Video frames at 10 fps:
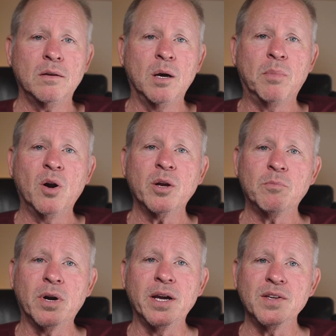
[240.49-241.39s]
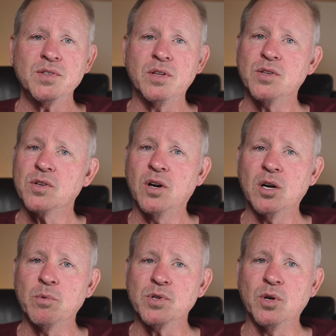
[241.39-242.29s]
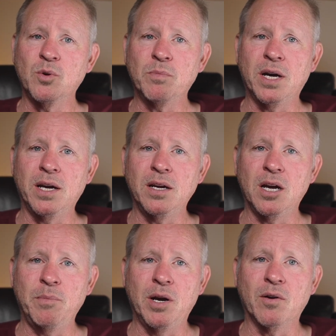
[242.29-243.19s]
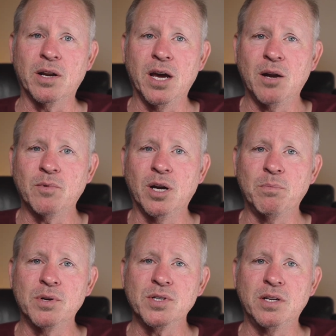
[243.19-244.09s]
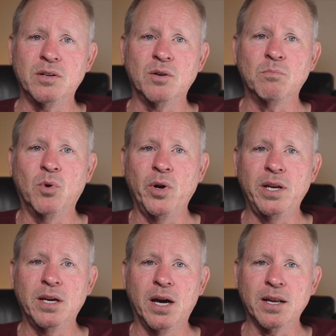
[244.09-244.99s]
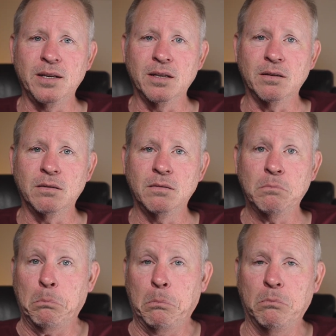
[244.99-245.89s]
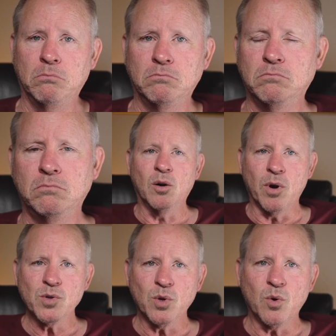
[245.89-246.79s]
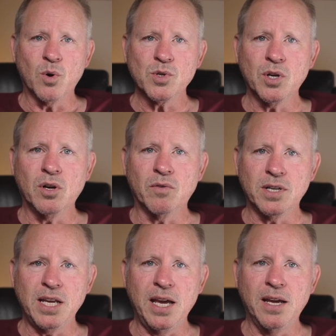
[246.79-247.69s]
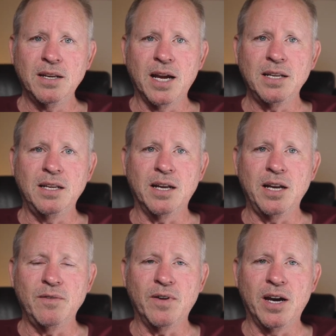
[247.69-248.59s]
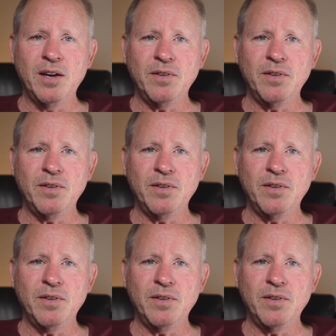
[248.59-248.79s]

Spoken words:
A bargain price, this car was owned by American Hot Rod presenter Boyd Coddington. A Rosso Corsa over Tan 1995